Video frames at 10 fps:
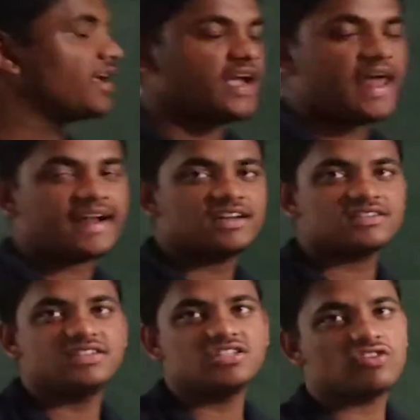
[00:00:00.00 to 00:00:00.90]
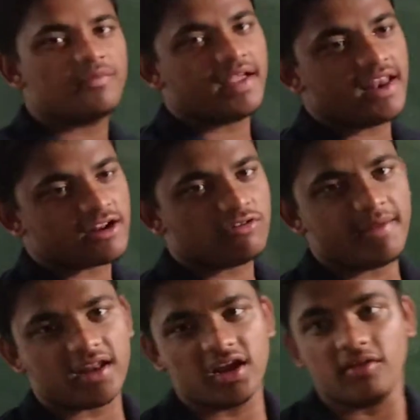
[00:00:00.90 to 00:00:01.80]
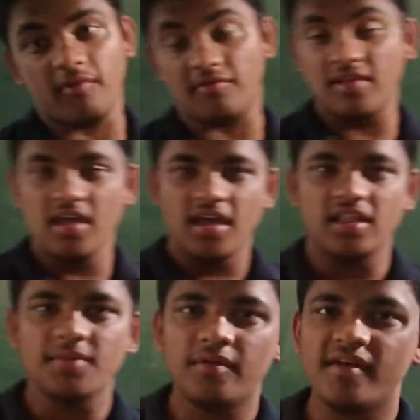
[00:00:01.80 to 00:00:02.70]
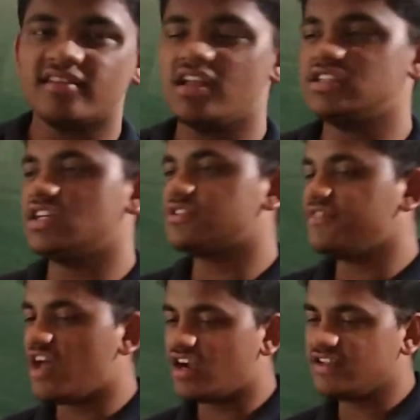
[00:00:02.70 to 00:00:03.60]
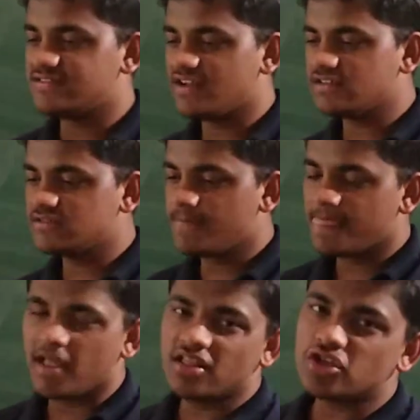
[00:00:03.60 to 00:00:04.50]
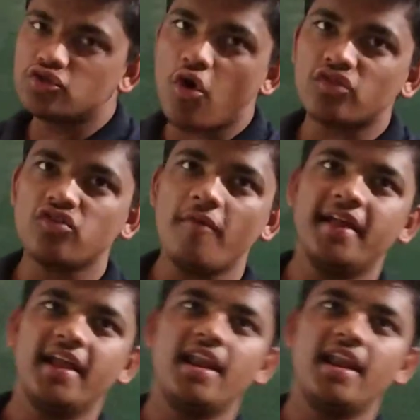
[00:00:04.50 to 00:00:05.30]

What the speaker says: the characteristics of the electromagnetic waves. In the previous lectures, we are discussed the source of the